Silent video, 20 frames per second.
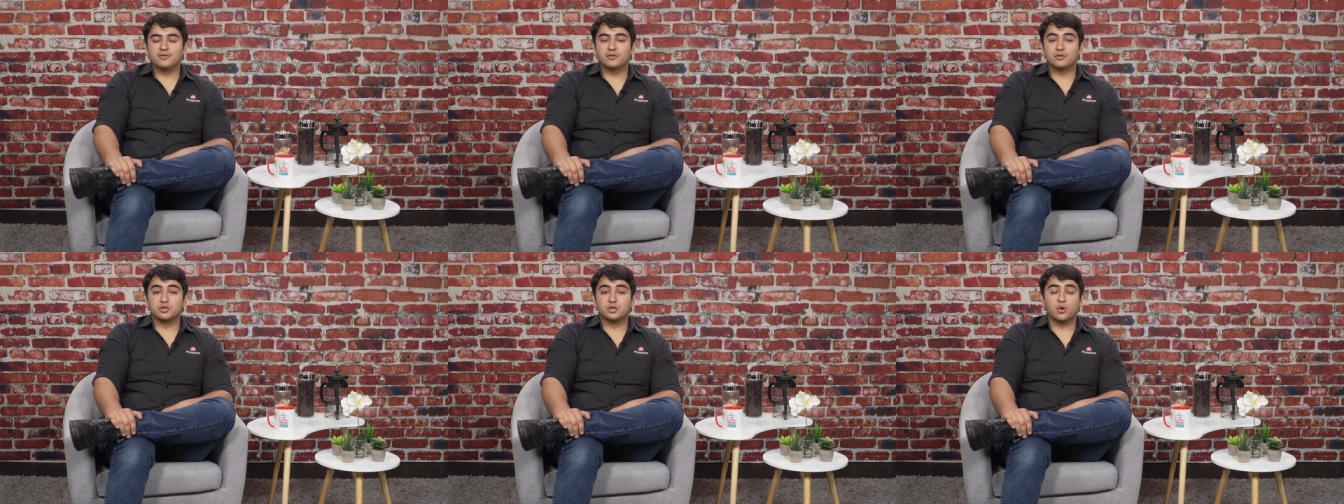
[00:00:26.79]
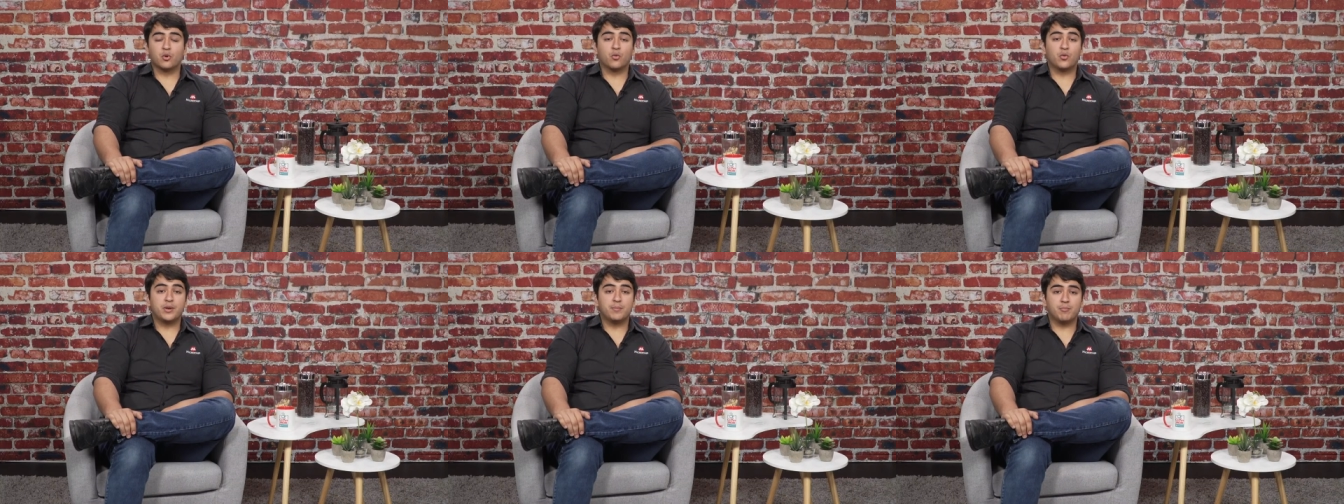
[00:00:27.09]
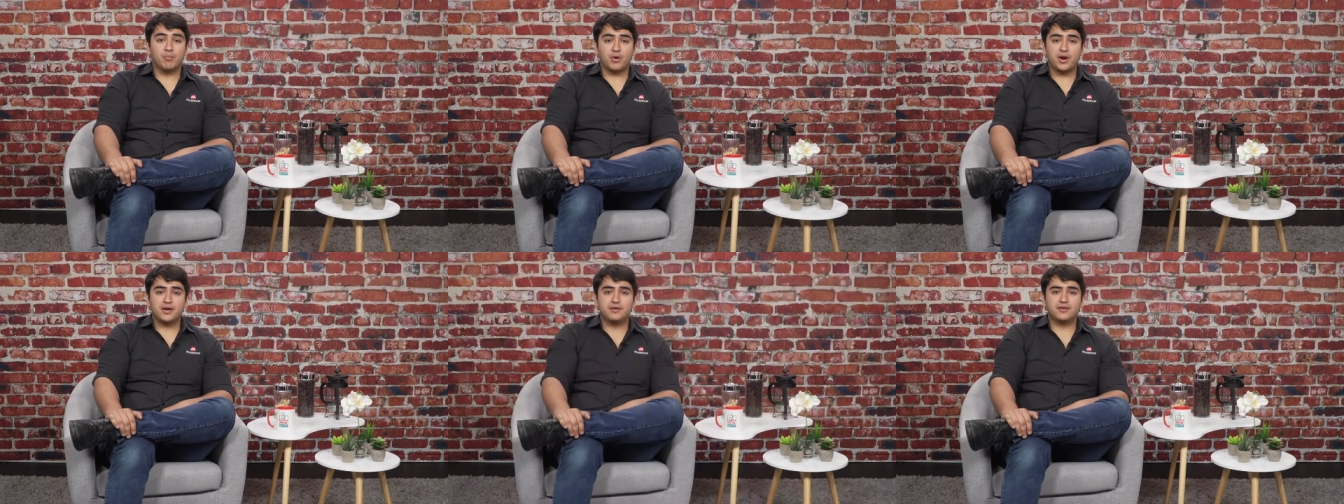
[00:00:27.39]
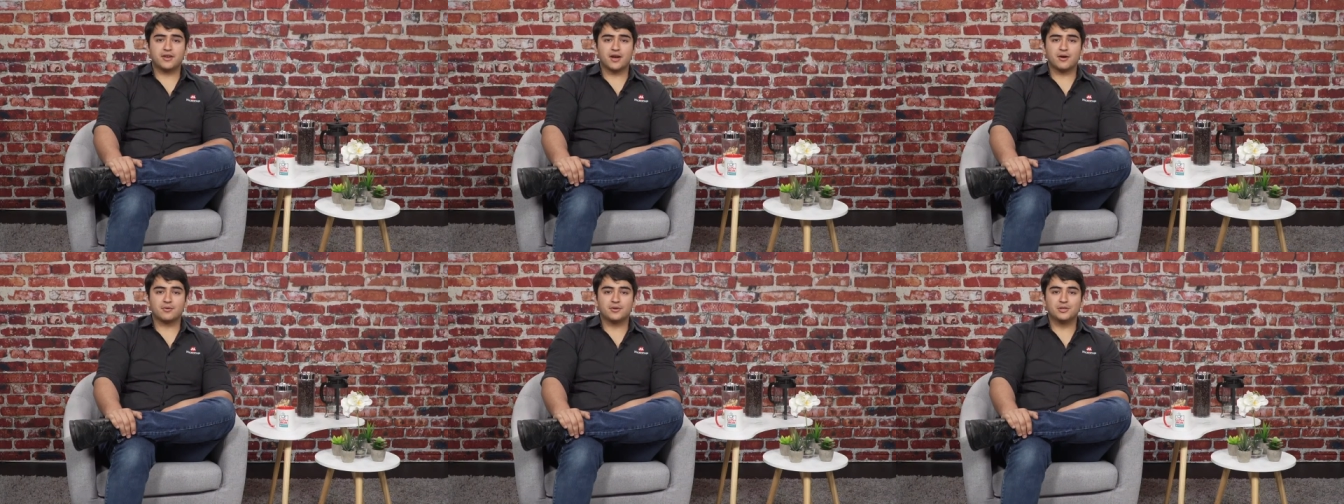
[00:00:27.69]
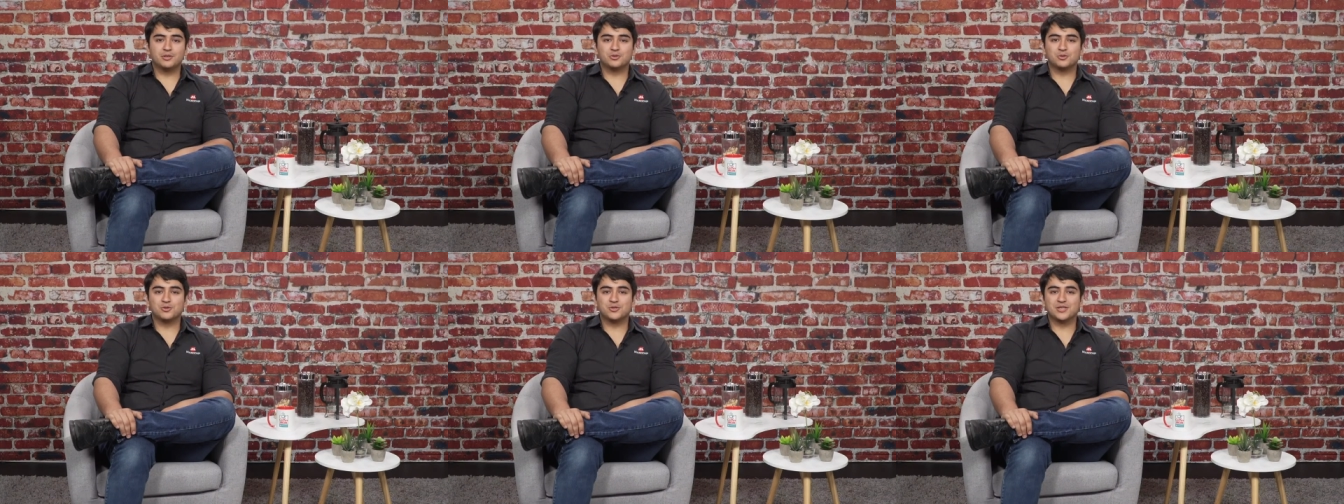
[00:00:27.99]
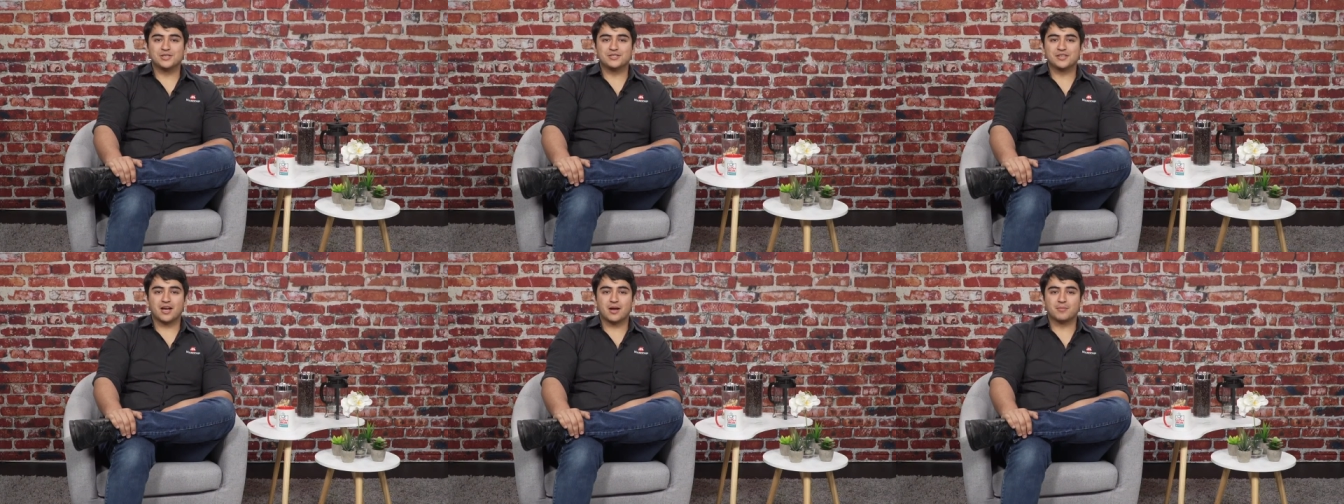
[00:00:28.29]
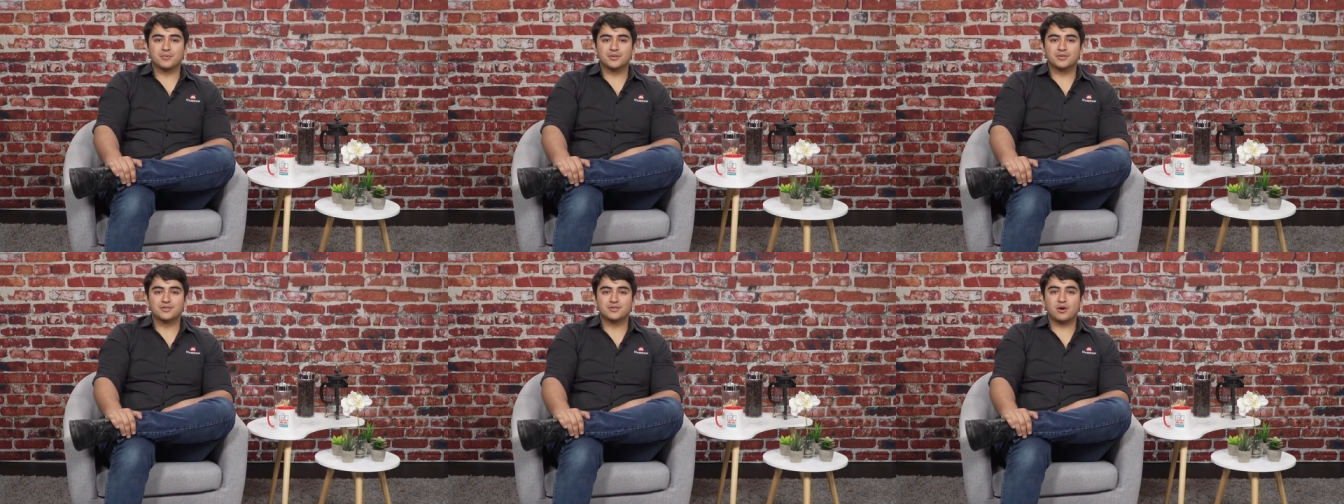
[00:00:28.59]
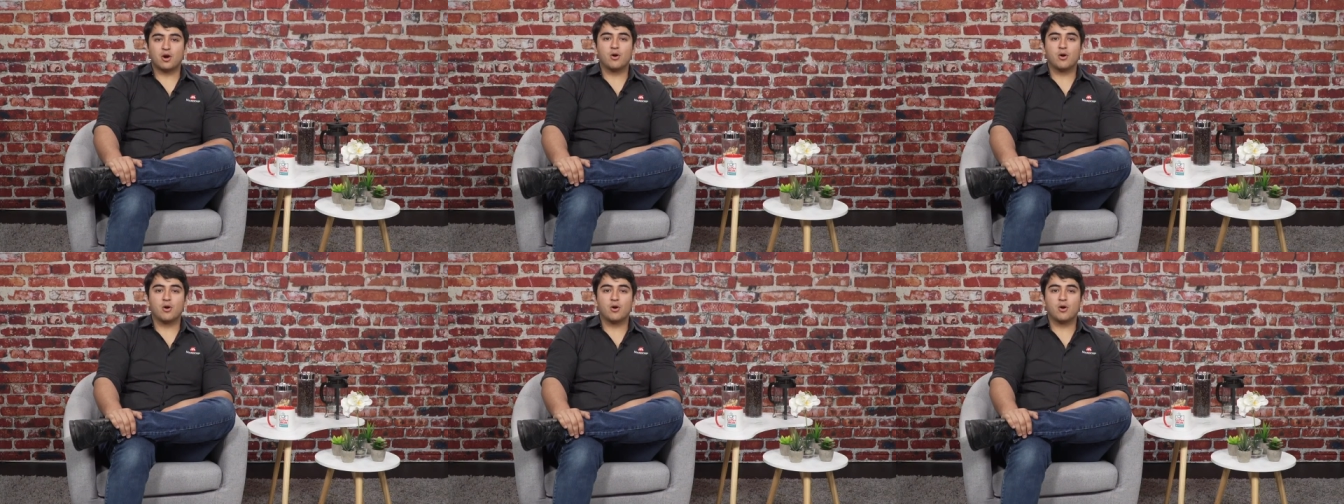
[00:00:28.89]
the show where we break down interesting topics,